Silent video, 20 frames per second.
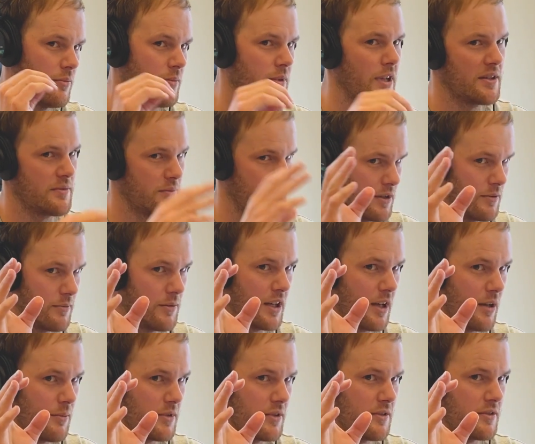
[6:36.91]
and that's where you
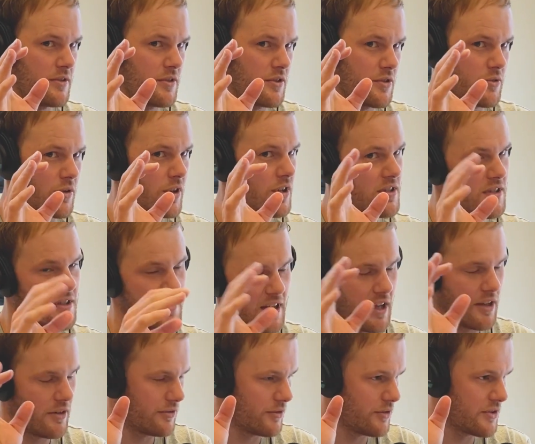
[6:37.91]
become a distressed
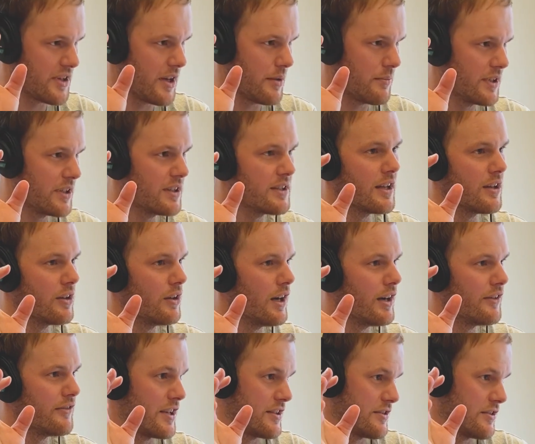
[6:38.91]
seller, or something in their
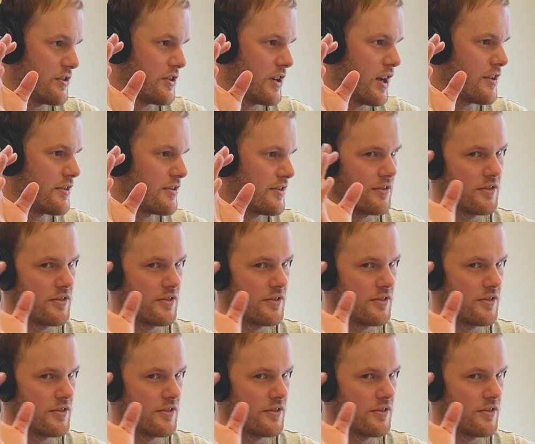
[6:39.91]
life has to change.